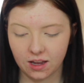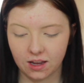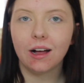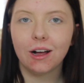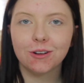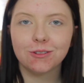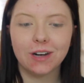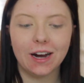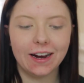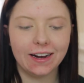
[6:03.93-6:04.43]

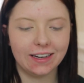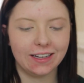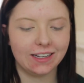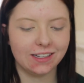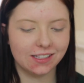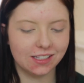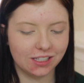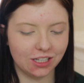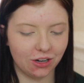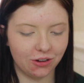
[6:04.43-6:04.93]

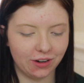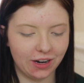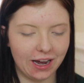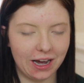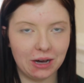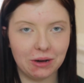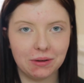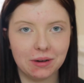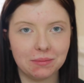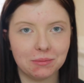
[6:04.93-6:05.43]
Alrighty, so
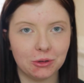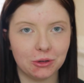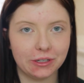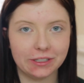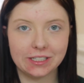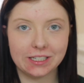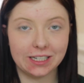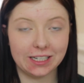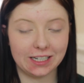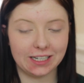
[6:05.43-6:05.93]
now I'm
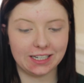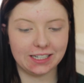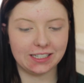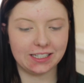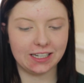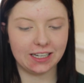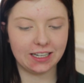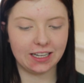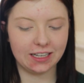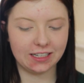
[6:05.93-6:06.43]
going to
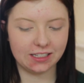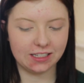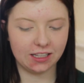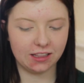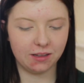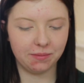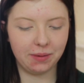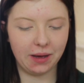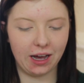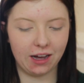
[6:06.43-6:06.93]
dig
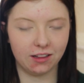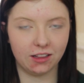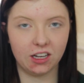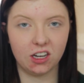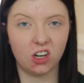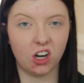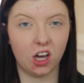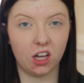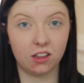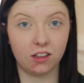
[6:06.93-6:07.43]
into the
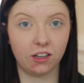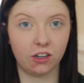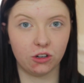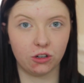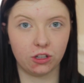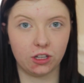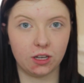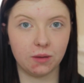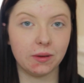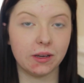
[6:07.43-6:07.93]
palette, not
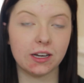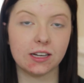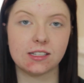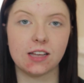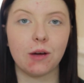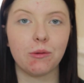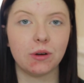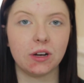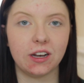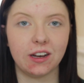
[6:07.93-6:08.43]
literally
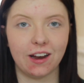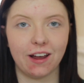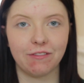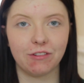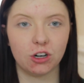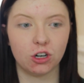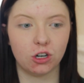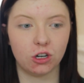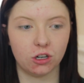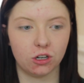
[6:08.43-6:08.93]
because I would
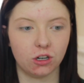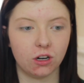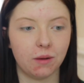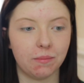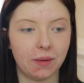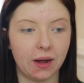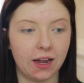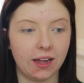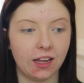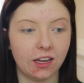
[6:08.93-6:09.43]
never
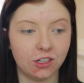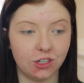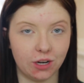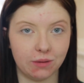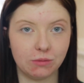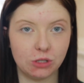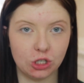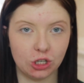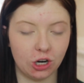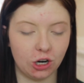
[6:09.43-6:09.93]
hurt my
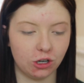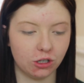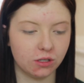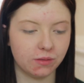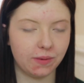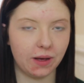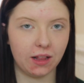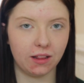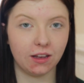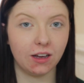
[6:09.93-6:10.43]
James
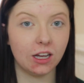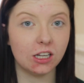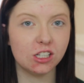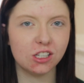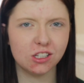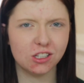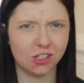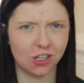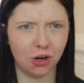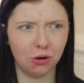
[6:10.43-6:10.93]
Charles palette.
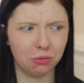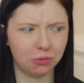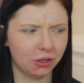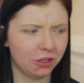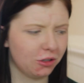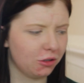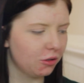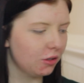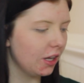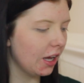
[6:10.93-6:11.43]
So
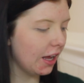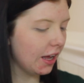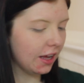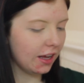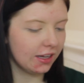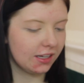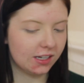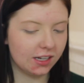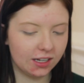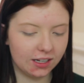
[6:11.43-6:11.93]
rude.
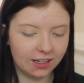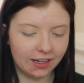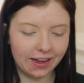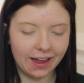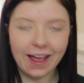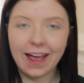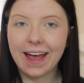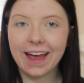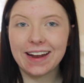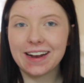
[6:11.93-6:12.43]

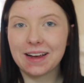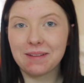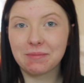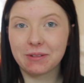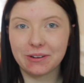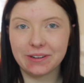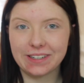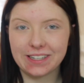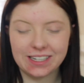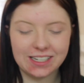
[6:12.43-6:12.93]
And
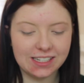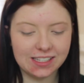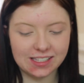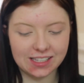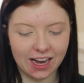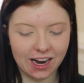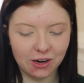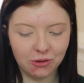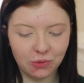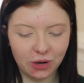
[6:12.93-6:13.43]
I'm going to
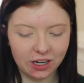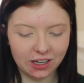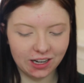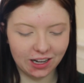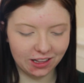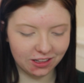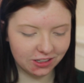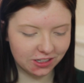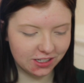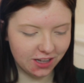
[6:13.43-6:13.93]
decide what
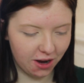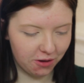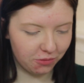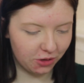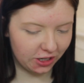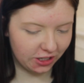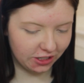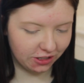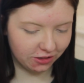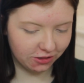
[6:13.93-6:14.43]
colors I
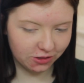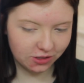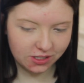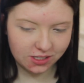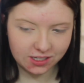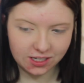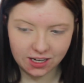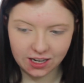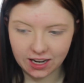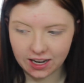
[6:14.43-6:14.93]
want to
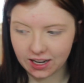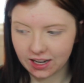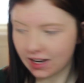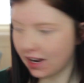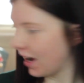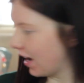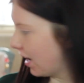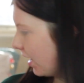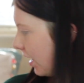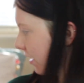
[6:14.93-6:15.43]
use
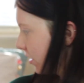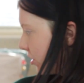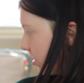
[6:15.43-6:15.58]
today. I